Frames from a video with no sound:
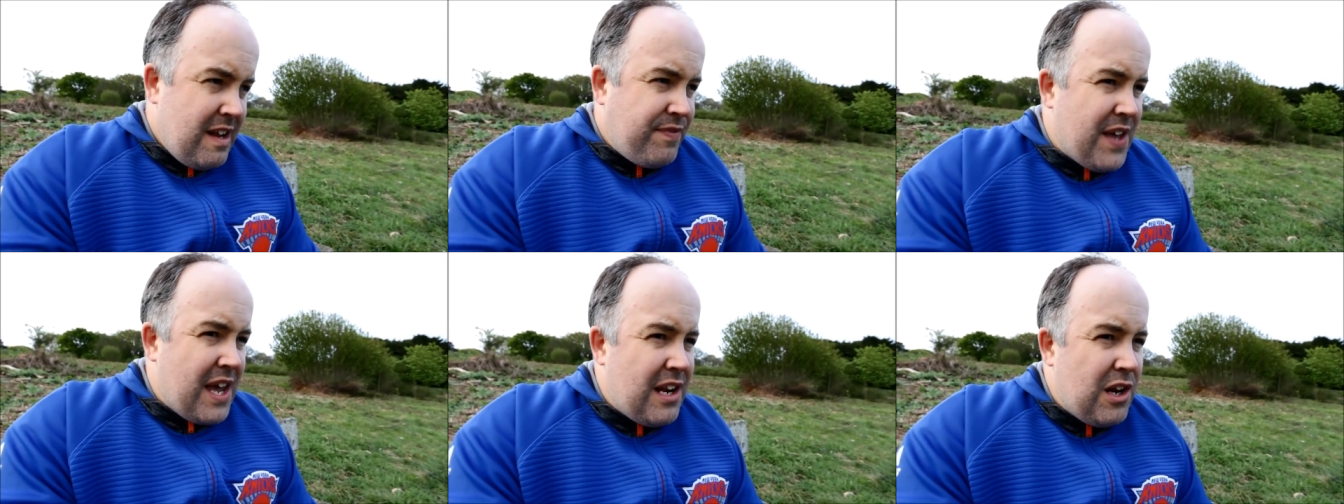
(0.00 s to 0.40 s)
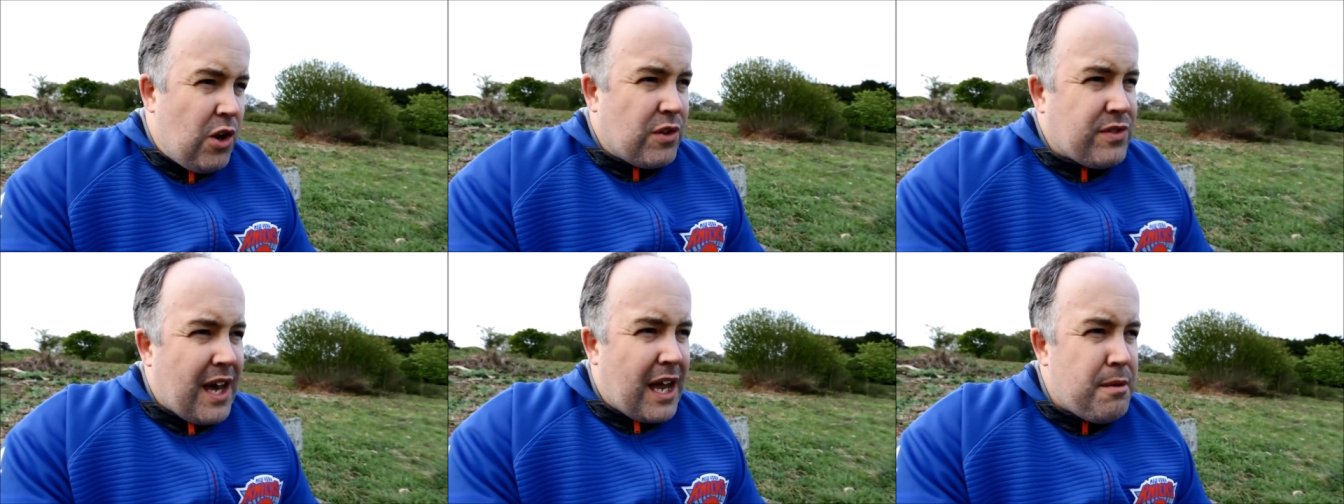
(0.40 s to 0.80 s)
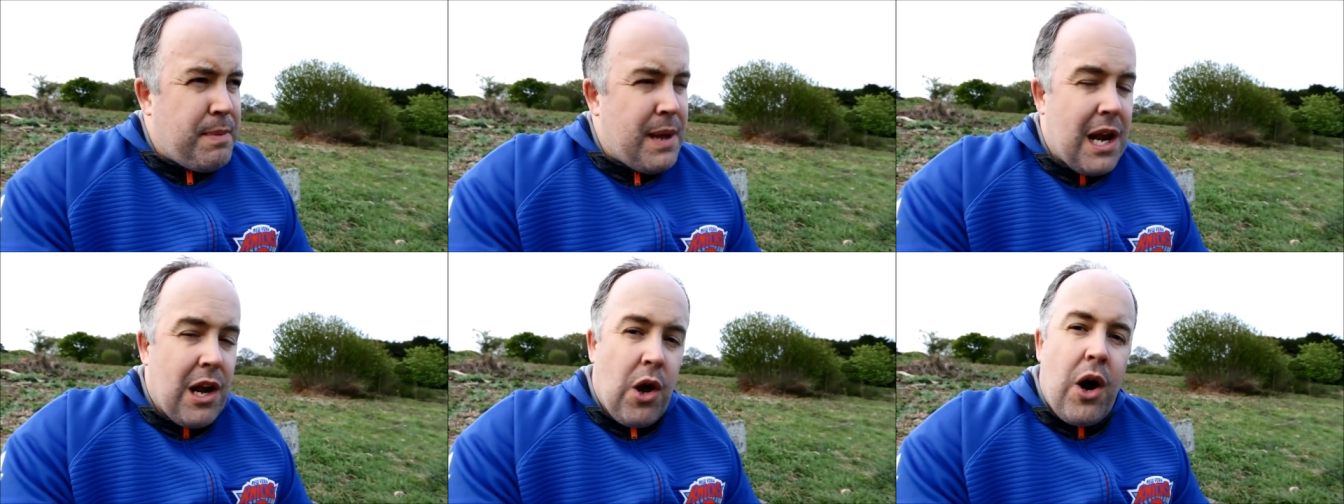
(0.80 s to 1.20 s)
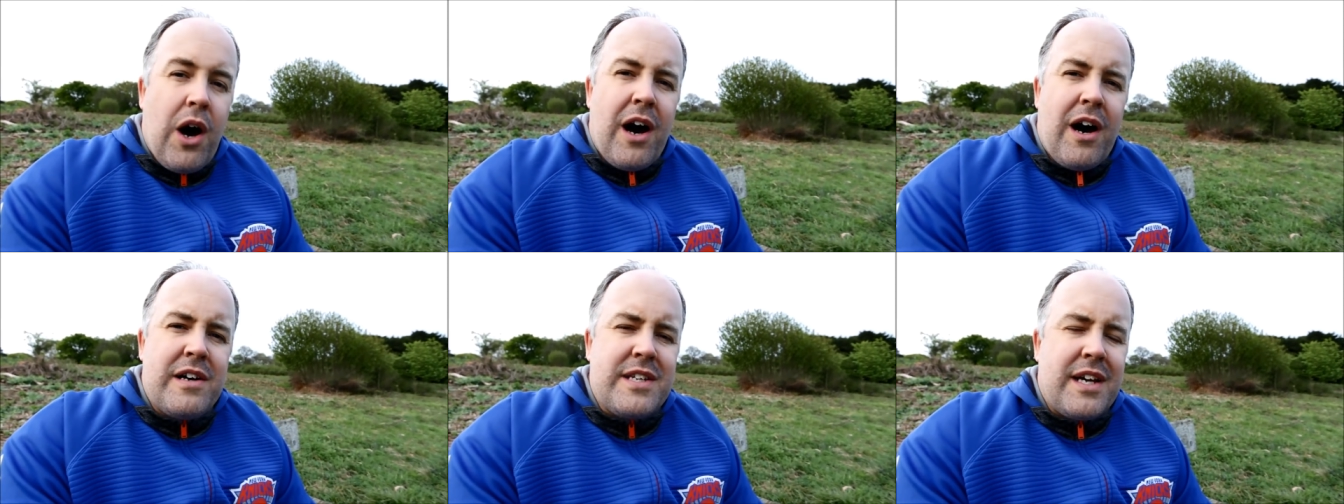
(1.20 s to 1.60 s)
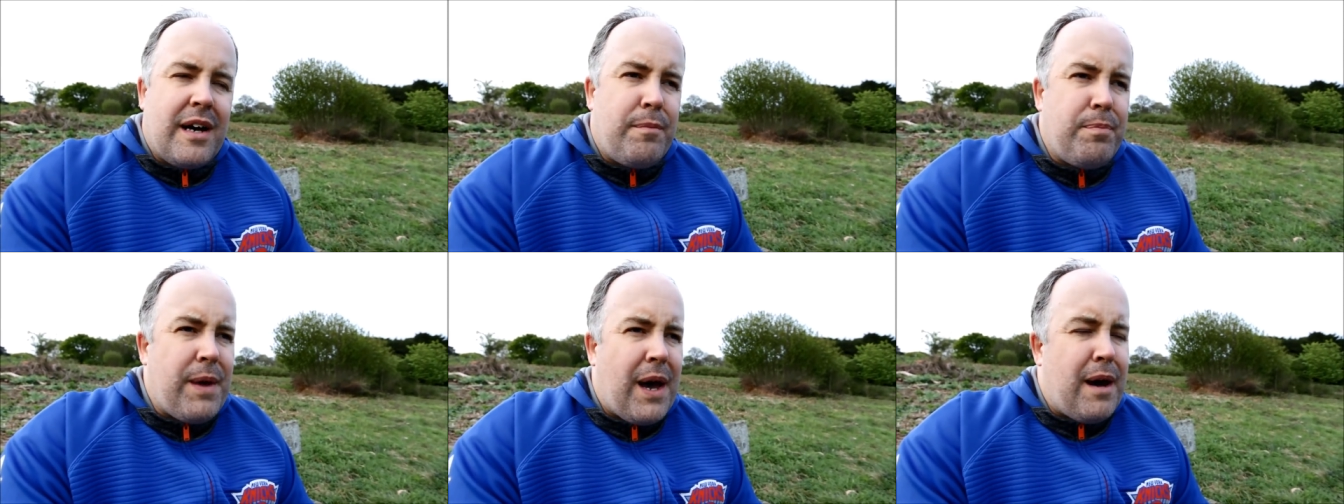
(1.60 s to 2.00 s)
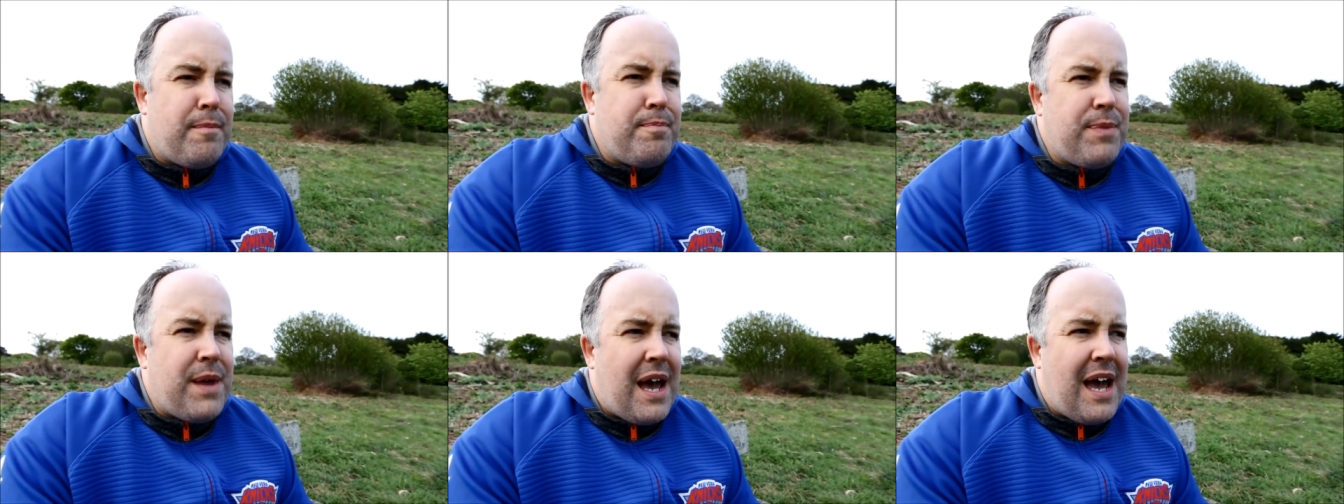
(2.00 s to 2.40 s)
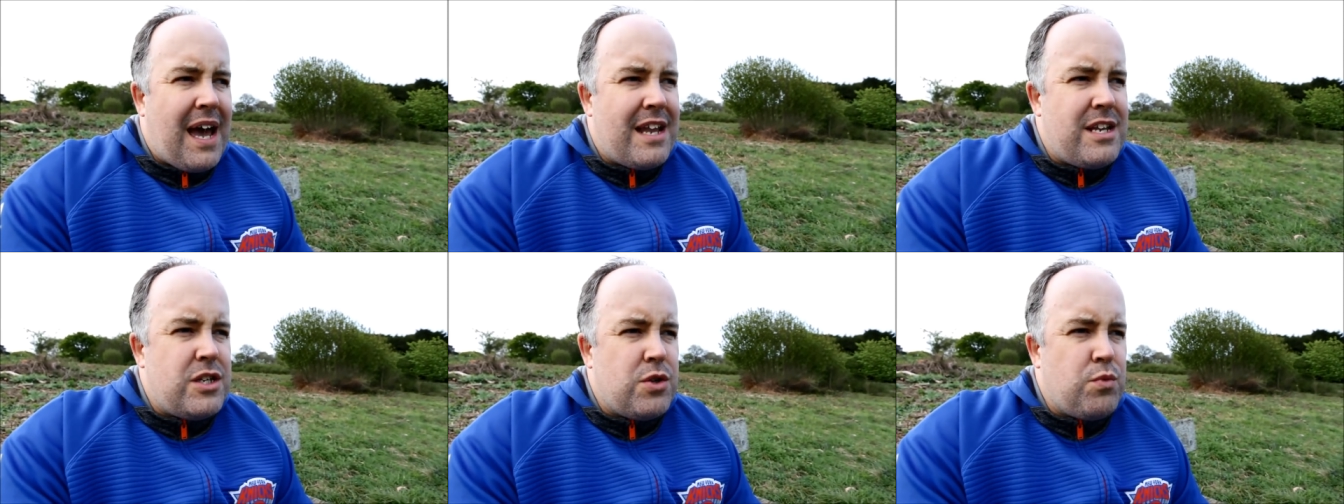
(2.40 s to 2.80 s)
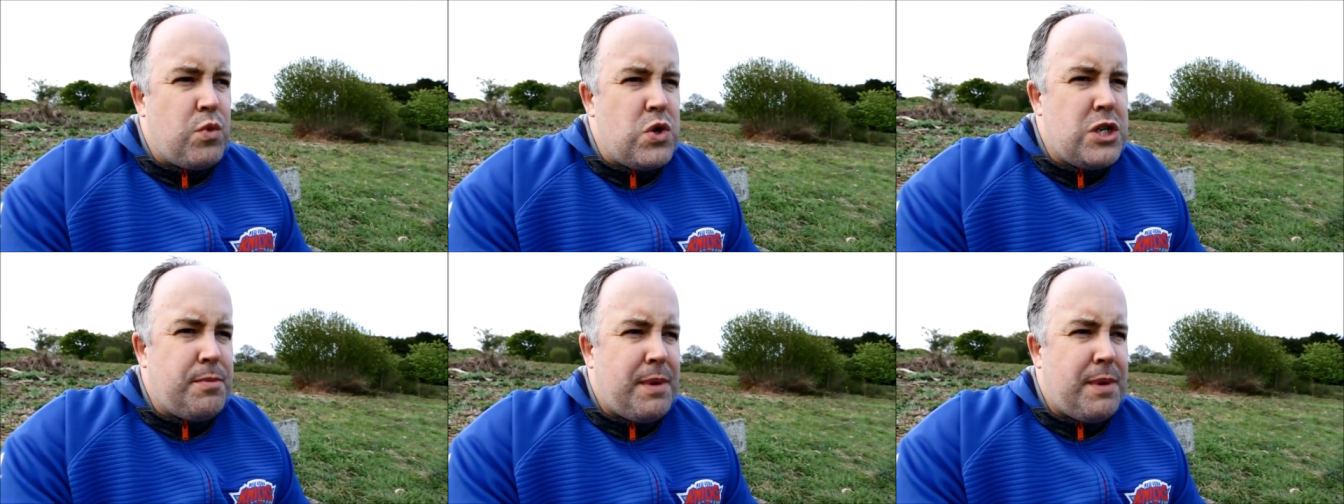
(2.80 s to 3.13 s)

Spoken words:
then look, that'd be a lot harder. And would you